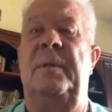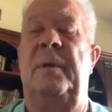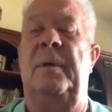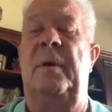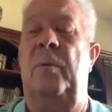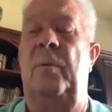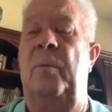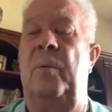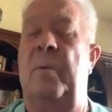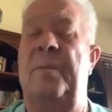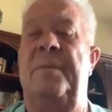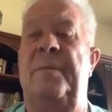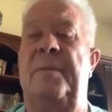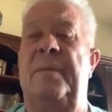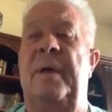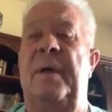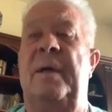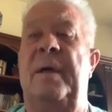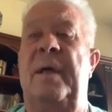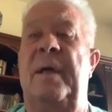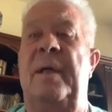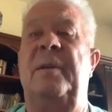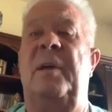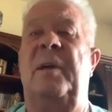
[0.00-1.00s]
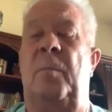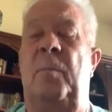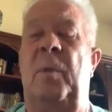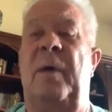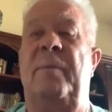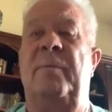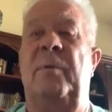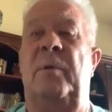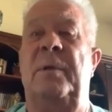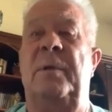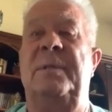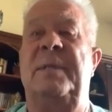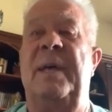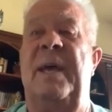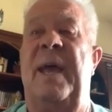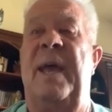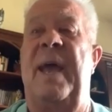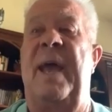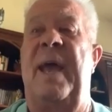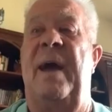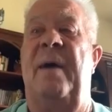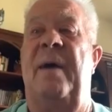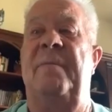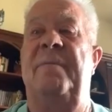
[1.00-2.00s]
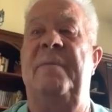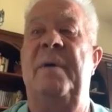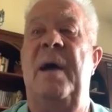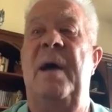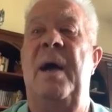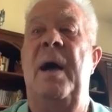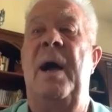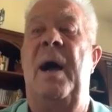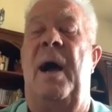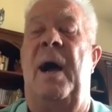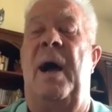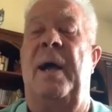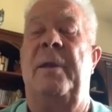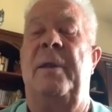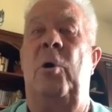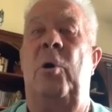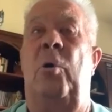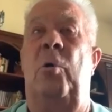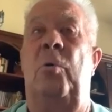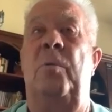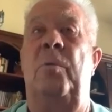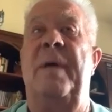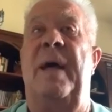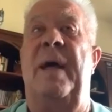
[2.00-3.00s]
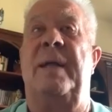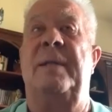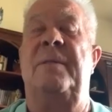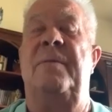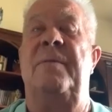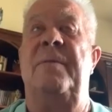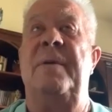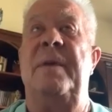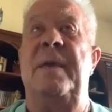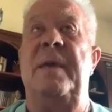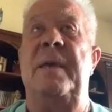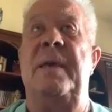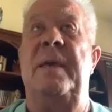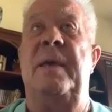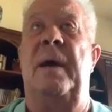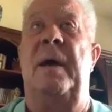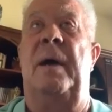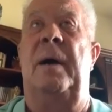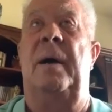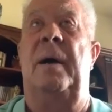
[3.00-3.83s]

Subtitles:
or with the income level that they have, I know that the